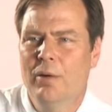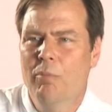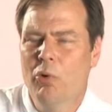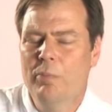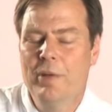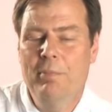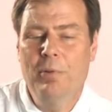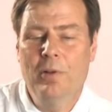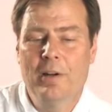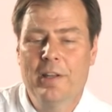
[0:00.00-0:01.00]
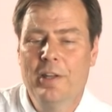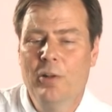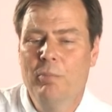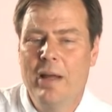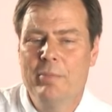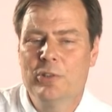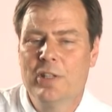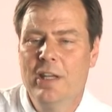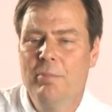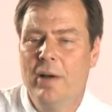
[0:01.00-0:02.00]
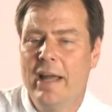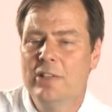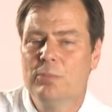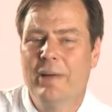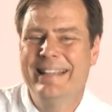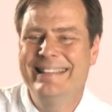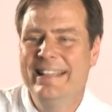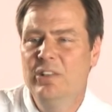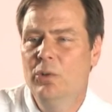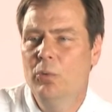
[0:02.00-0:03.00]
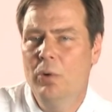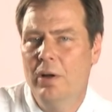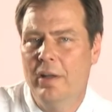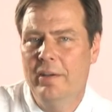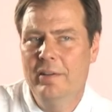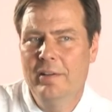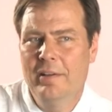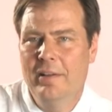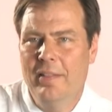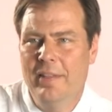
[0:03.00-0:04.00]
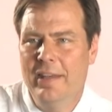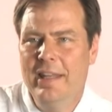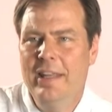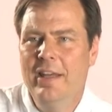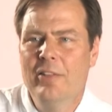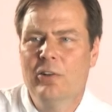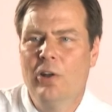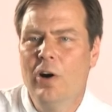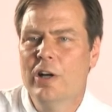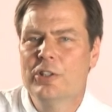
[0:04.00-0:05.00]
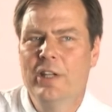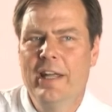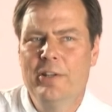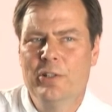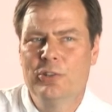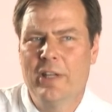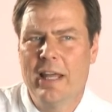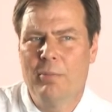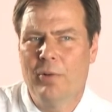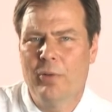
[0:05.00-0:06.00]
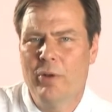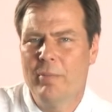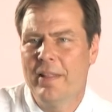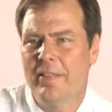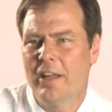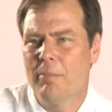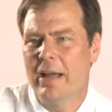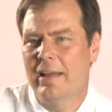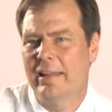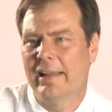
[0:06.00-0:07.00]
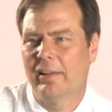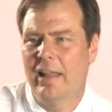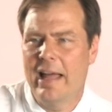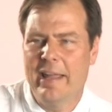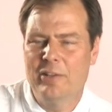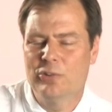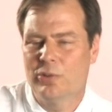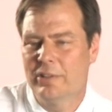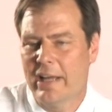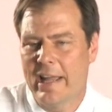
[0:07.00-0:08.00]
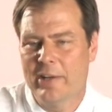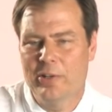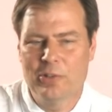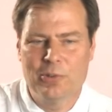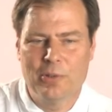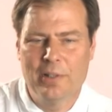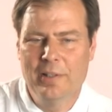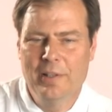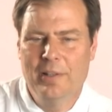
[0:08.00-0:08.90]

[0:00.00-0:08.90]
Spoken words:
More people are killed by mosquito bites by 10 to 1 than any other large dangerous animal that we may think about, like lions or tigers or